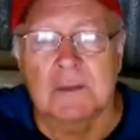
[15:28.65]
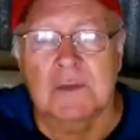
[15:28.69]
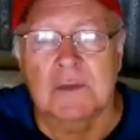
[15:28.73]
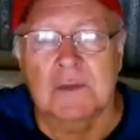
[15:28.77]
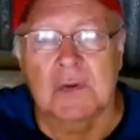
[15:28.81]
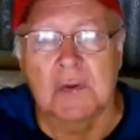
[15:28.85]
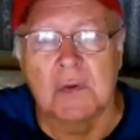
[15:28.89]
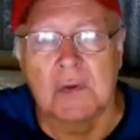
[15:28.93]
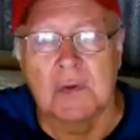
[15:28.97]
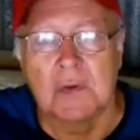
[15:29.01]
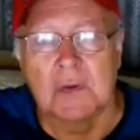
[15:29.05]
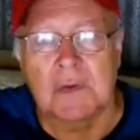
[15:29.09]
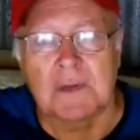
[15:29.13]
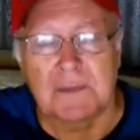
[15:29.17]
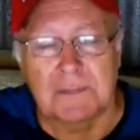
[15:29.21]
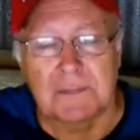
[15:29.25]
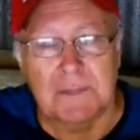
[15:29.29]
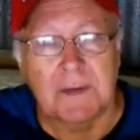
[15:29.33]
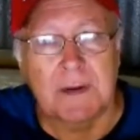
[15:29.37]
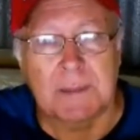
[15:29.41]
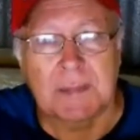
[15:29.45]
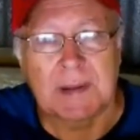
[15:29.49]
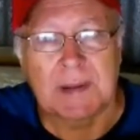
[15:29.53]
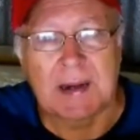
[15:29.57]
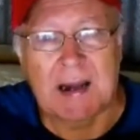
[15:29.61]
to the
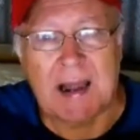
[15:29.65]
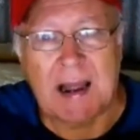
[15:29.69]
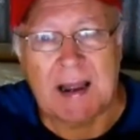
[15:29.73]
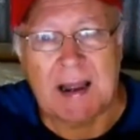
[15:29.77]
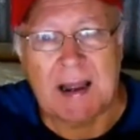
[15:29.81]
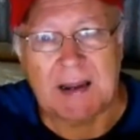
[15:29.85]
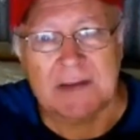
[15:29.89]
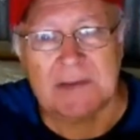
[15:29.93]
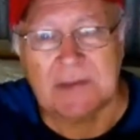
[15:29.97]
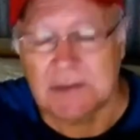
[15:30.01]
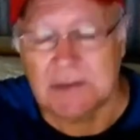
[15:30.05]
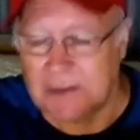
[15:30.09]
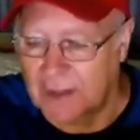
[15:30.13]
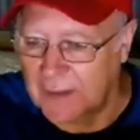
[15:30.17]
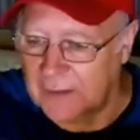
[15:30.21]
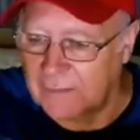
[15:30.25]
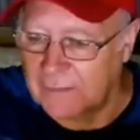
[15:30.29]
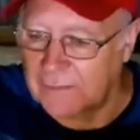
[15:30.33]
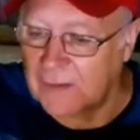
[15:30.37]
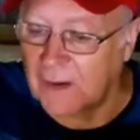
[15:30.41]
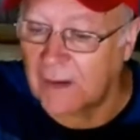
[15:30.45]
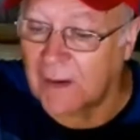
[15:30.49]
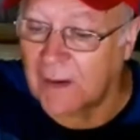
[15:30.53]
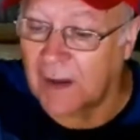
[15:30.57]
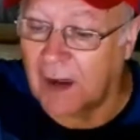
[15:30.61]
fiberglass, and you've
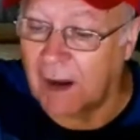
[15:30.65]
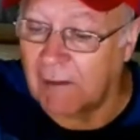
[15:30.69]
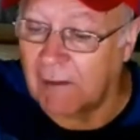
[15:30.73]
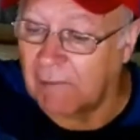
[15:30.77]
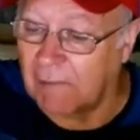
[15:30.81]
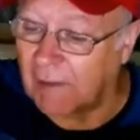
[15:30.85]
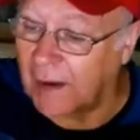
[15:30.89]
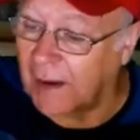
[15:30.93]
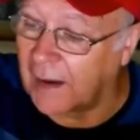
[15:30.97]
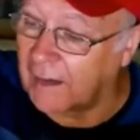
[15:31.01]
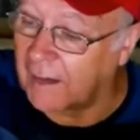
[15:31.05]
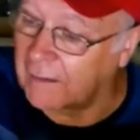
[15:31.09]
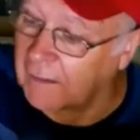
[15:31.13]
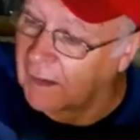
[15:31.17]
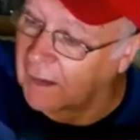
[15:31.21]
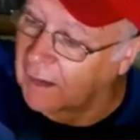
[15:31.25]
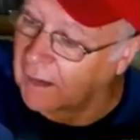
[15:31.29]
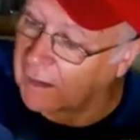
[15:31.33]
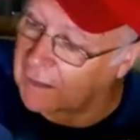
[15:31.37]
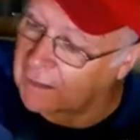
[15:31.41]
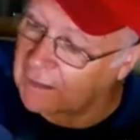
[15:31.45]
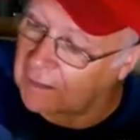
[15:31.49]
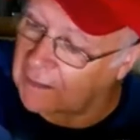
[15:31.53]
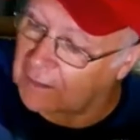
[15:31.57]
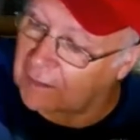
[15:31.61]
got to go around
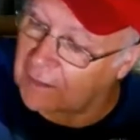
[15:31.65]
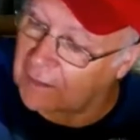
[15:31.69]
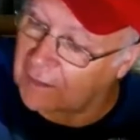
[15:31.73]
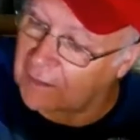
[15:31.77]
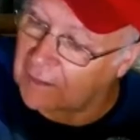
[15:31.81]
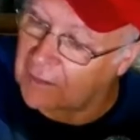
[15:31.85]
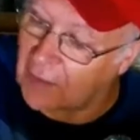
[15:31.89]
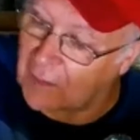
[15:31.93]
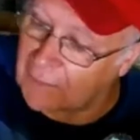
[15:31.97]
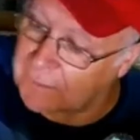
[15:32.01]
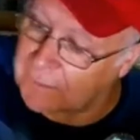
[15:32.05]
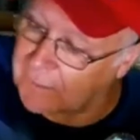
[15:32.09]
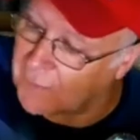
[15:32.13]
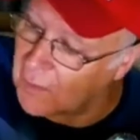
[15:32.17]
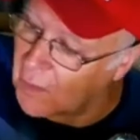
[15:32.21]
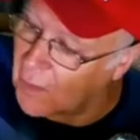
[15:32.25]
and clean off